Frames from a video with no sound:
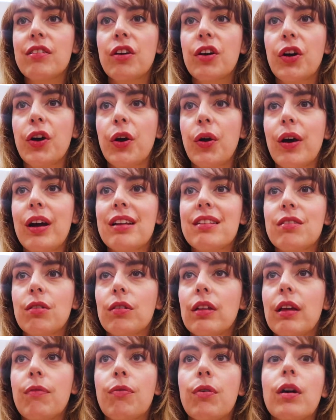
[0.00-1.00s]
So it's
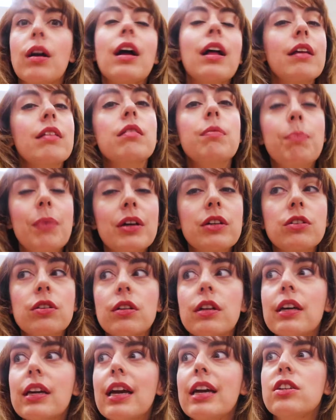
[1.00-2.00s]
only for a special
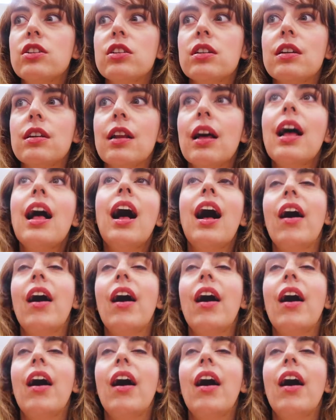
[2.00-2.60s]
occasion.